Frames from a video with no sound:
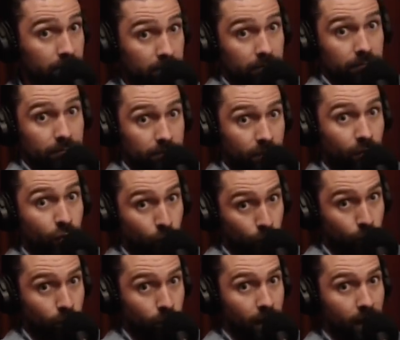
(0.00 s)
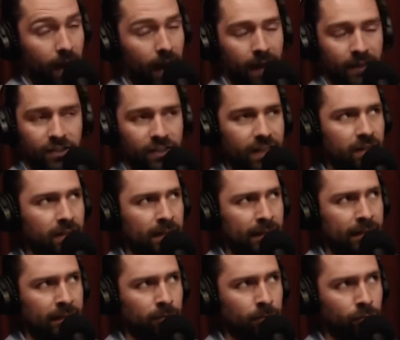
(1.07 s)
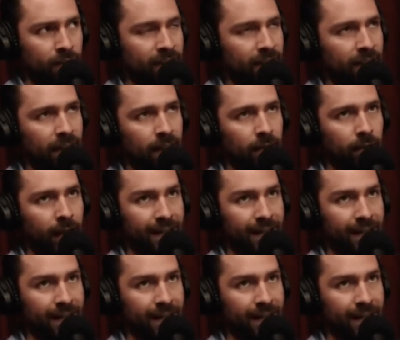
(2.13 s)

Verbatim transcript: yeah, cool. Yeah. I just think recently,